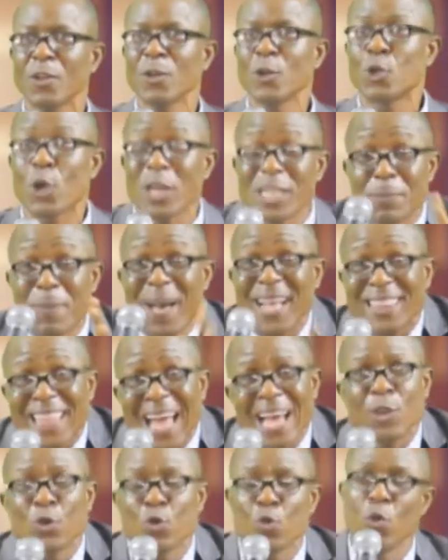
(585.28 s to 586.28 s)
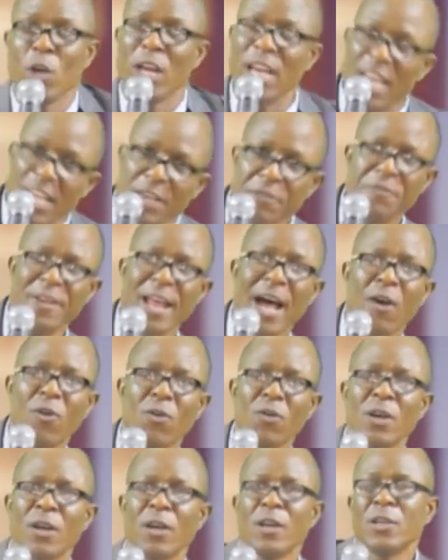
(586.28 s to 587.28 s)
So it's better you live
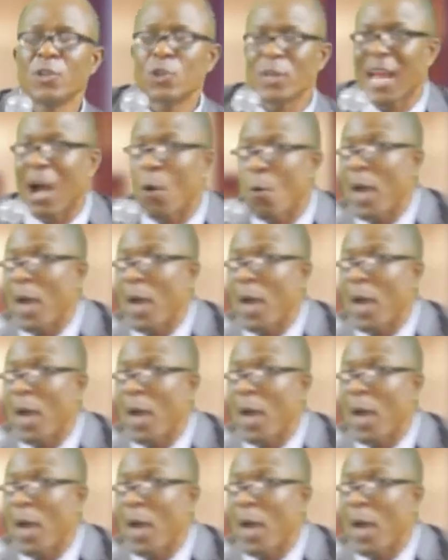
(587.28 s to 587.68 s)
now, so that